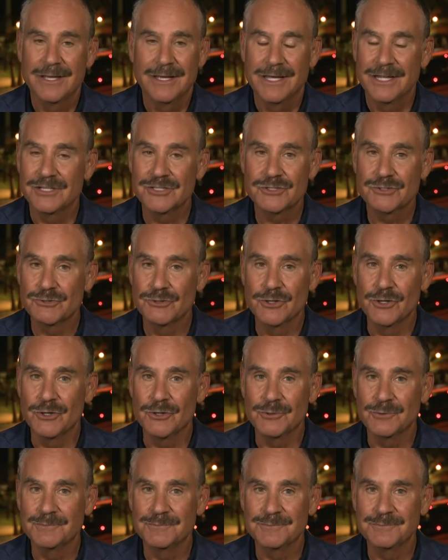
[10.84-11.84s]
It's
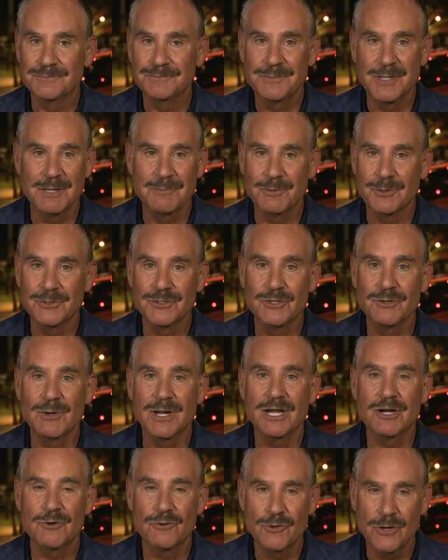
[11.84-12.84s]
true, people do
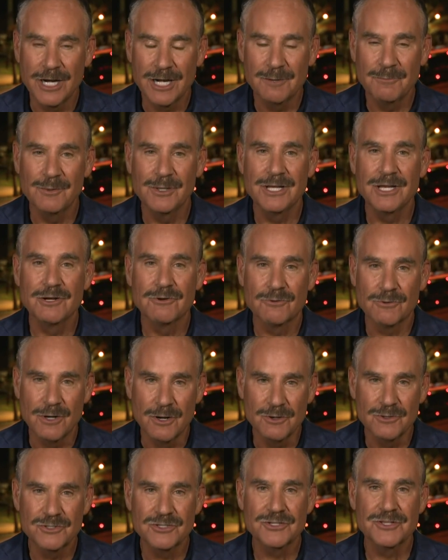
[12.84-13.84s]
incredibly
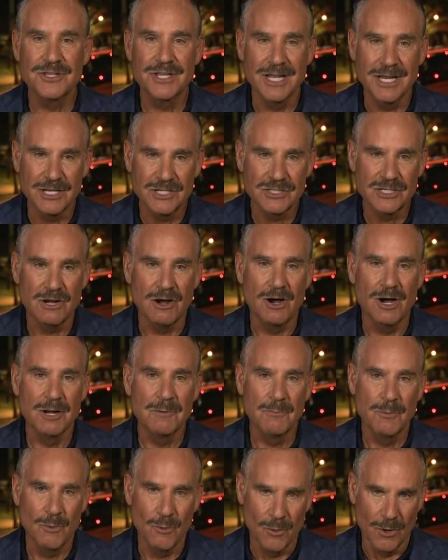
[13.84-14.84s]
gross things
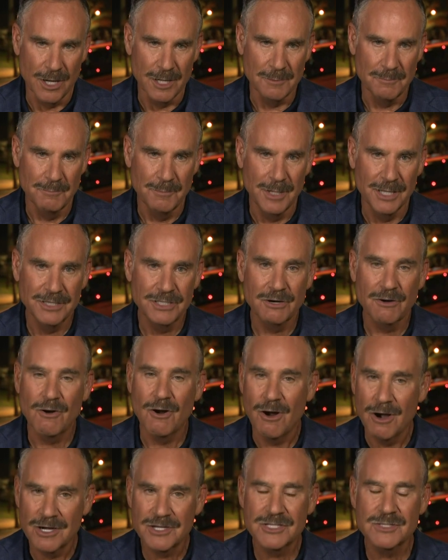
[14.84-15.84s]
on board, but there
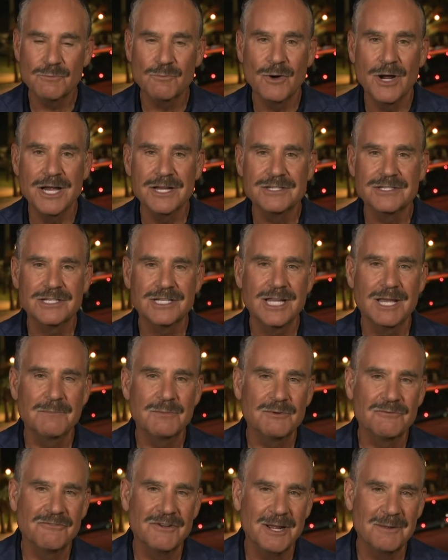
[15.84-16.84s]
are some ways to keep
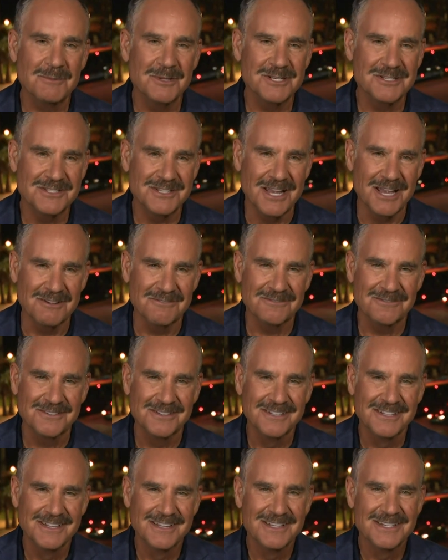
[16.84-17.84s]
your family safe.
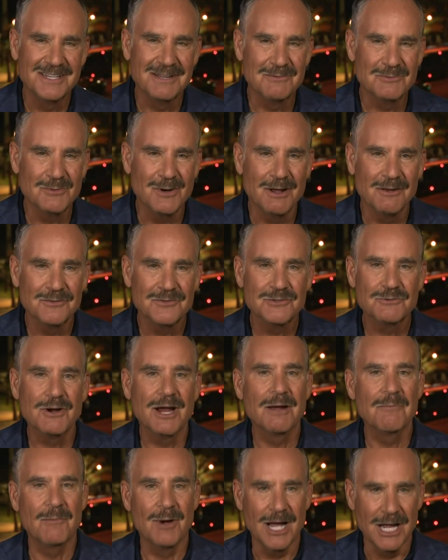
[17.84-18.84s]
Team 12's
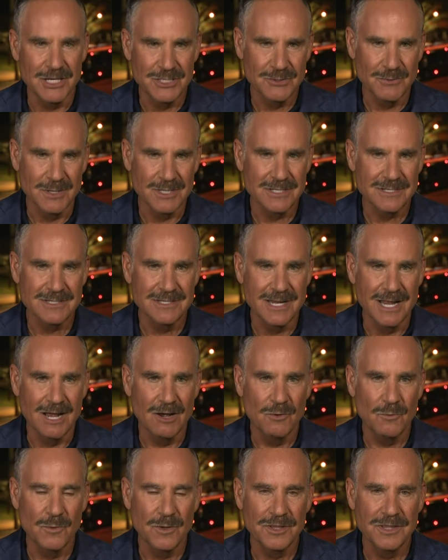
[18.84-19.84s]
Tram Mai joins us
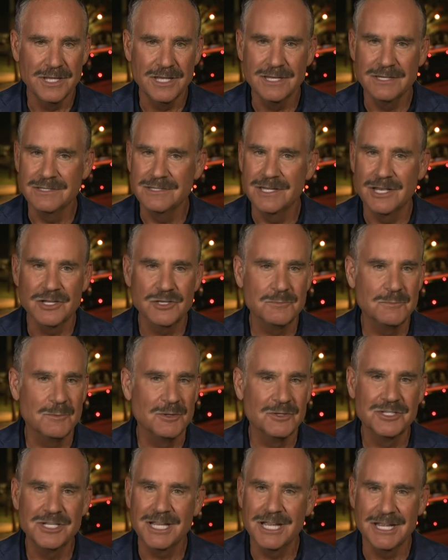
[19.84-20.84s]
now with the
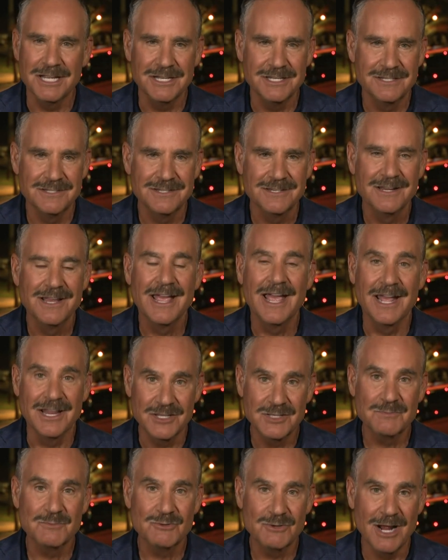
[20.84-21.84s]
dismal deeds and
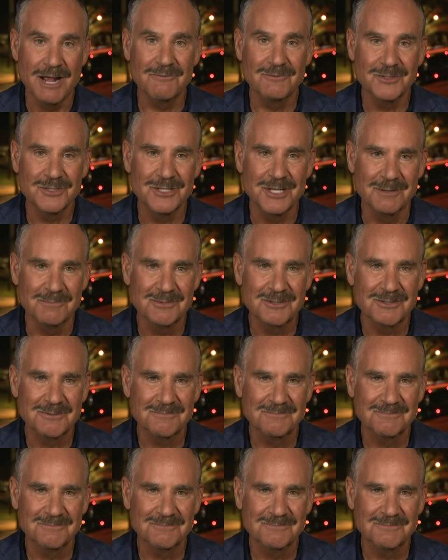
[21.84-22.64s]
some travel tips.